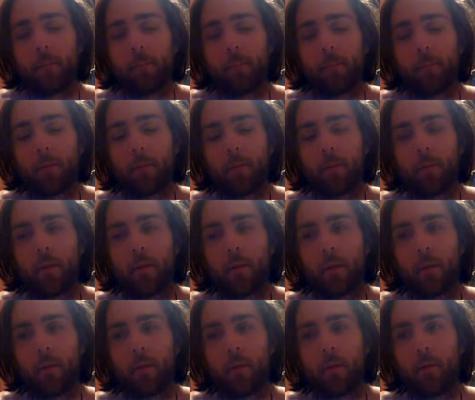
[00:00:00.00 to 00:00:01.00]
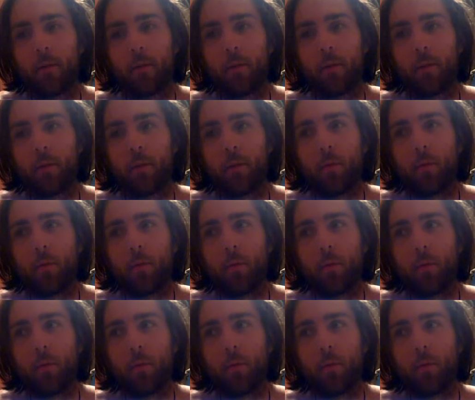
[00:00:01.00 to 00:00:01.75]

No one is speaking in this clip.